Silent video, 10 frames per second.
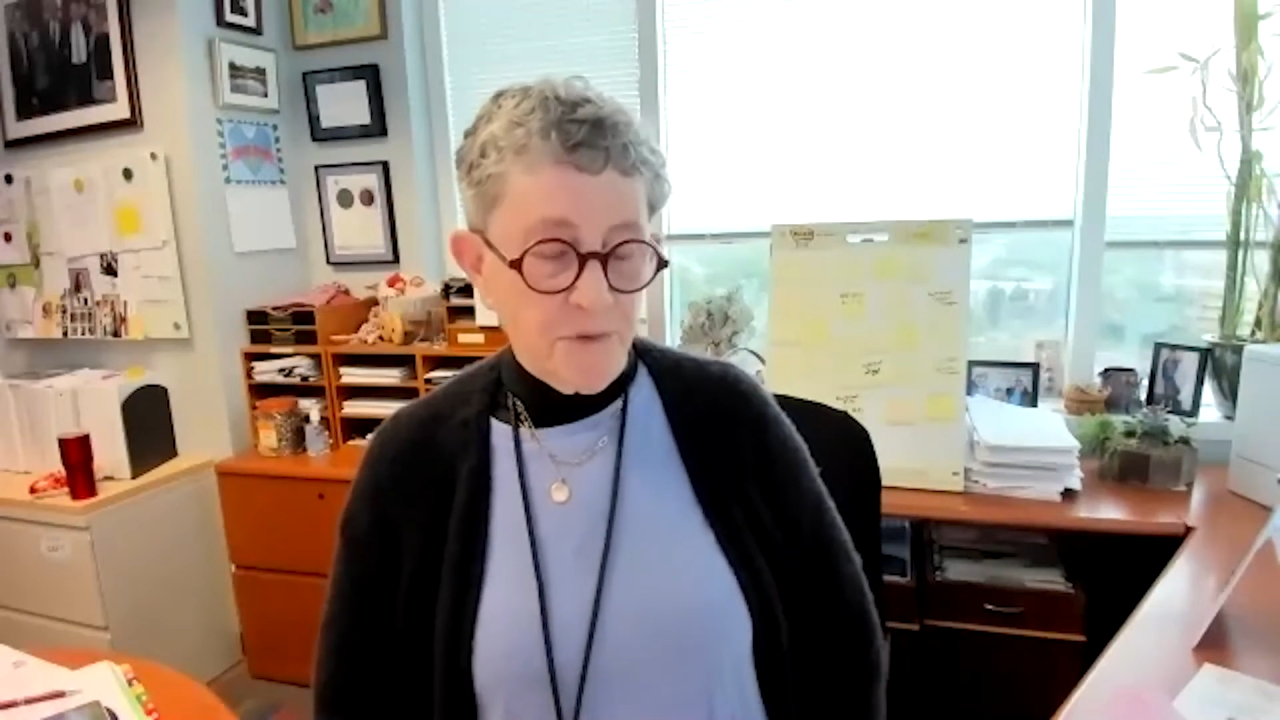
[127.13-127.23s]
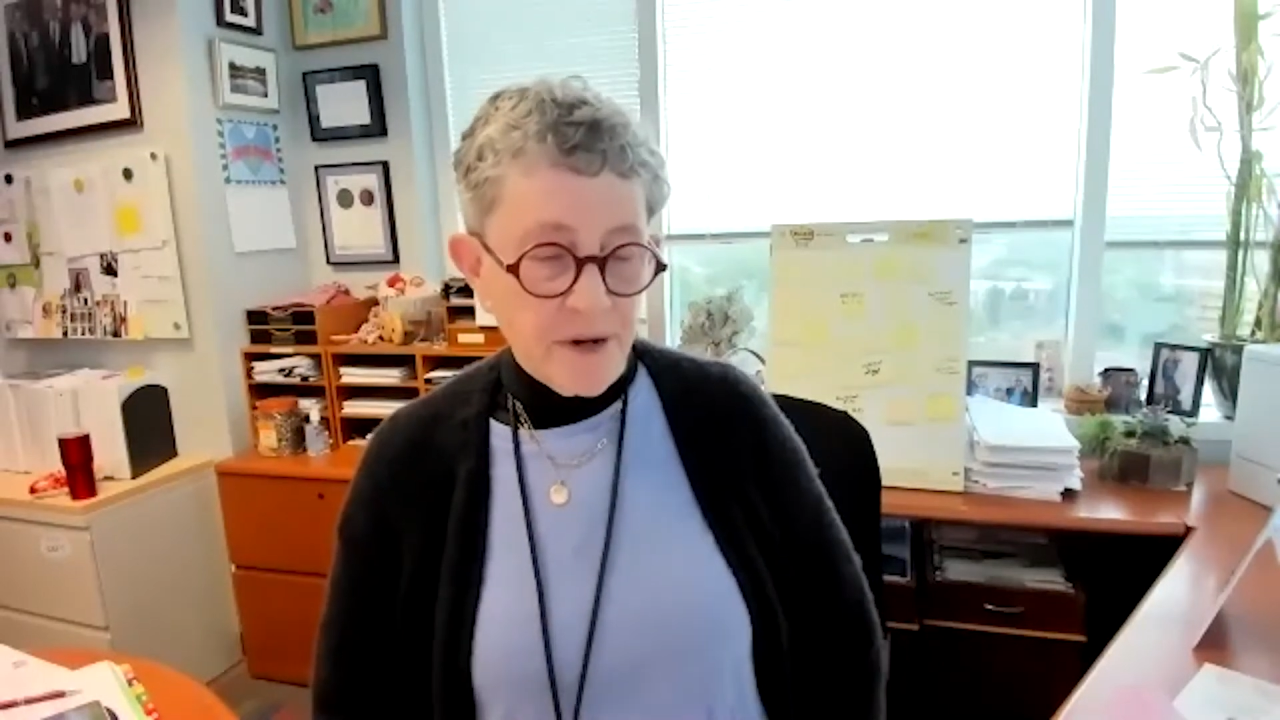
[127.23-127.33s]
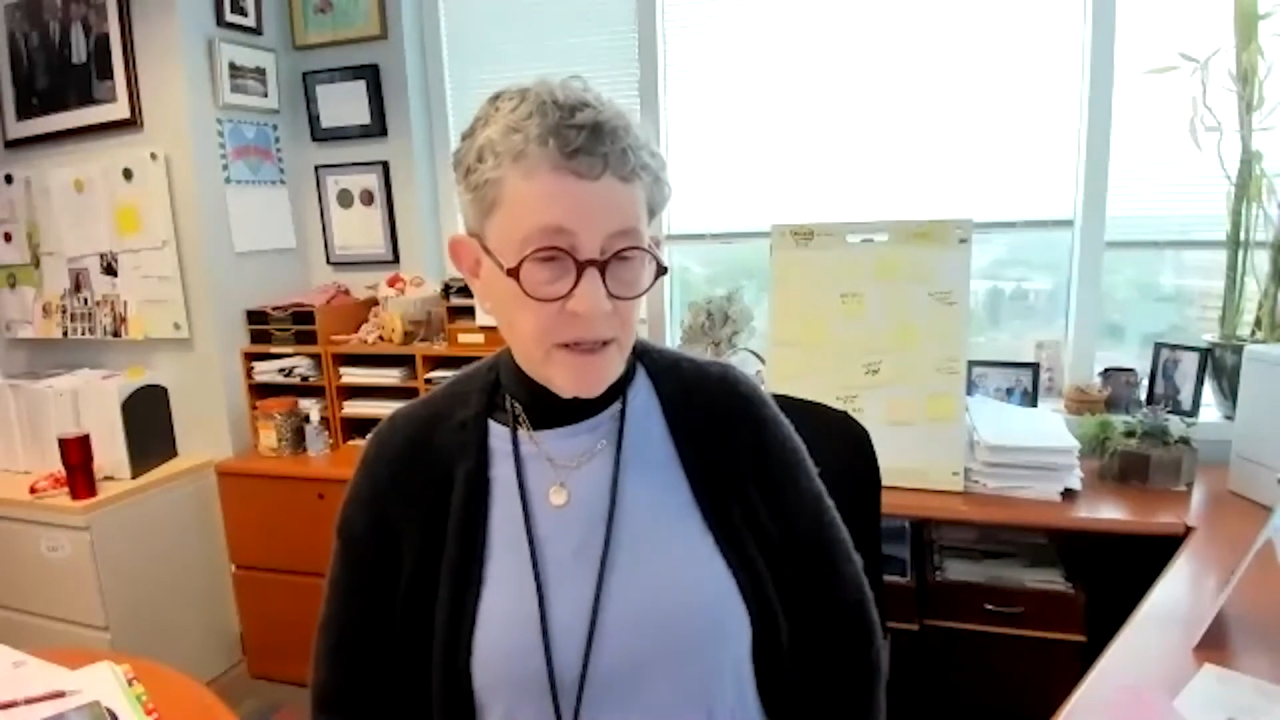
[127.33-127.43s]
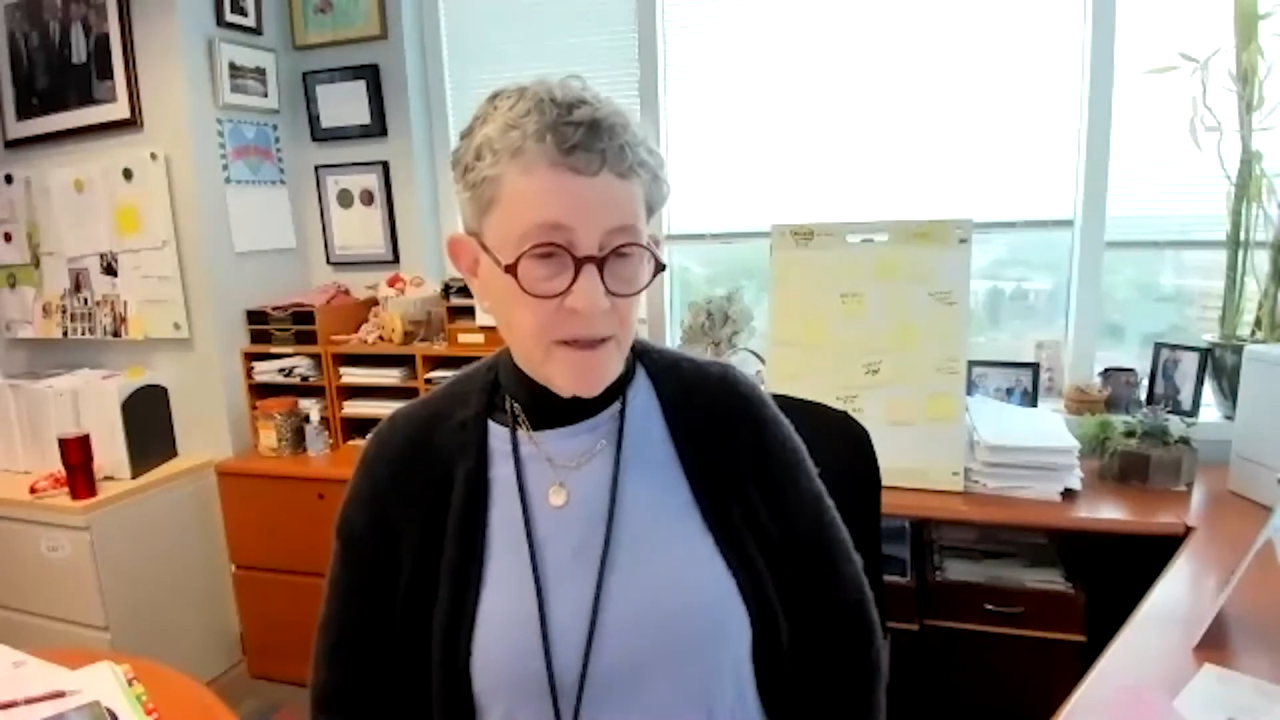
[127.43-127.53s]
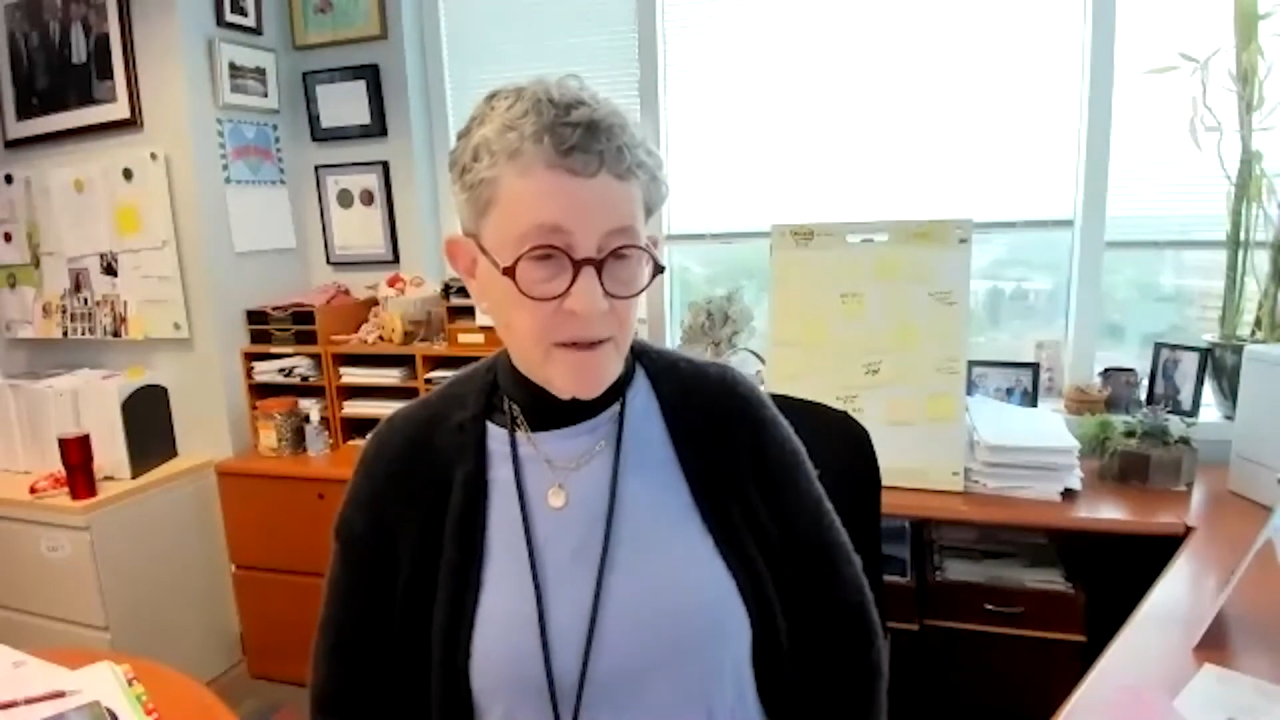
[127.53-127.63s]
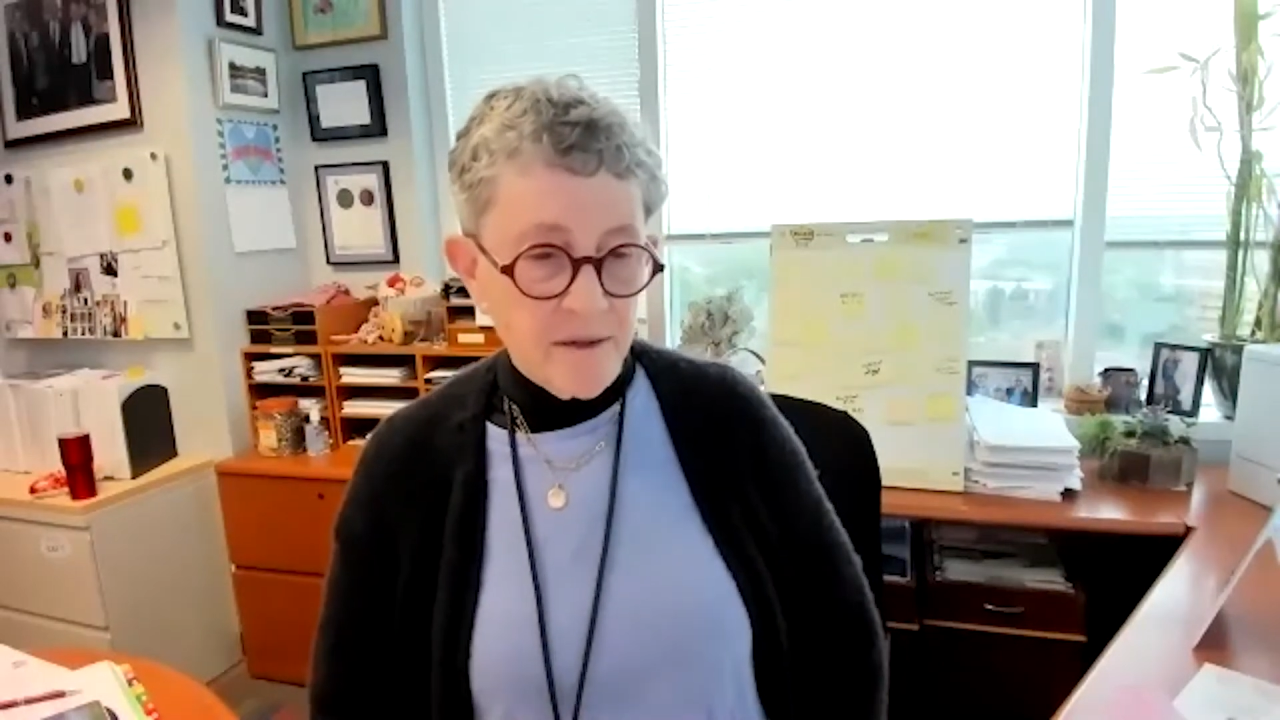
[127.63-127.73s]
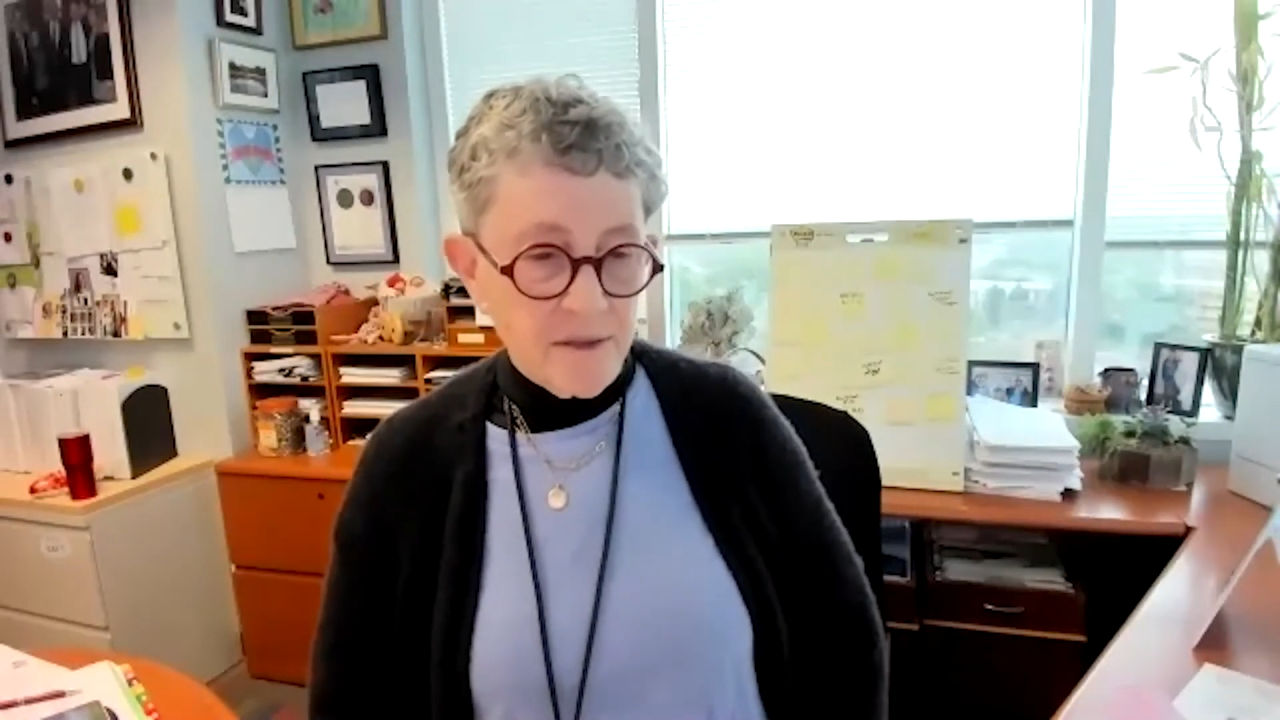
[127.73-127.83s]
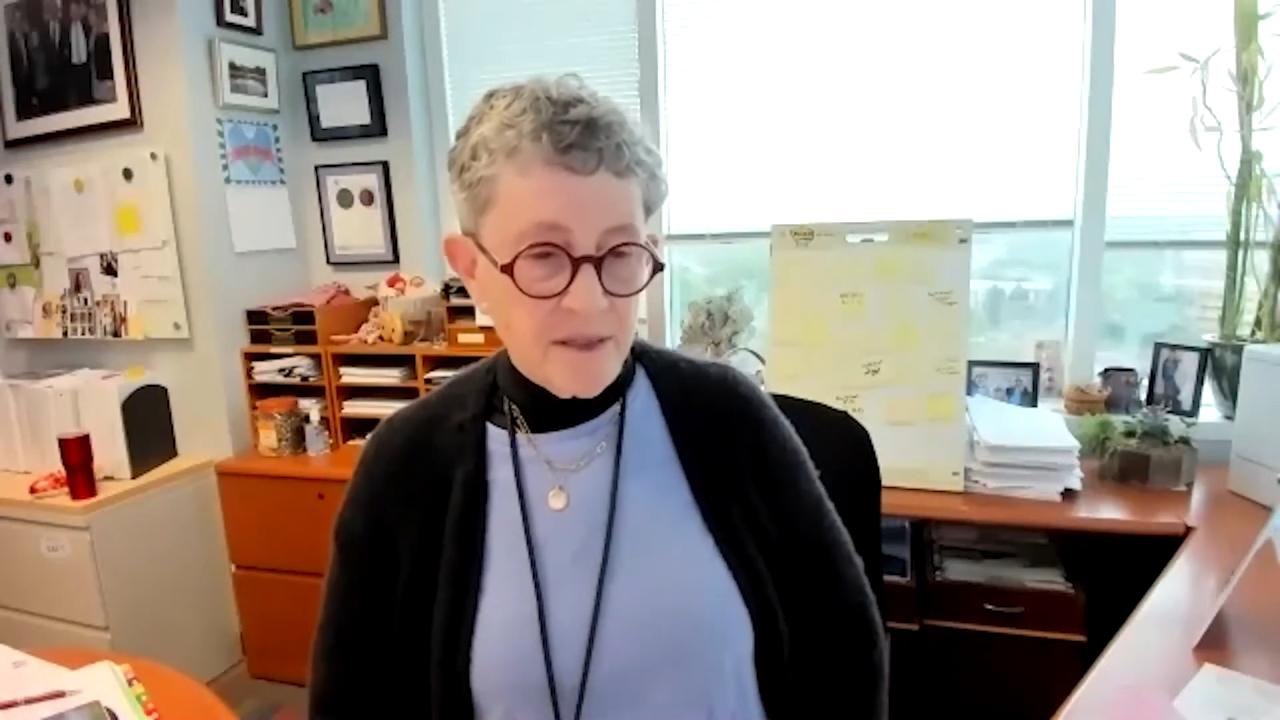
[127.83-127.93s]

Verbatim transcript: preclinical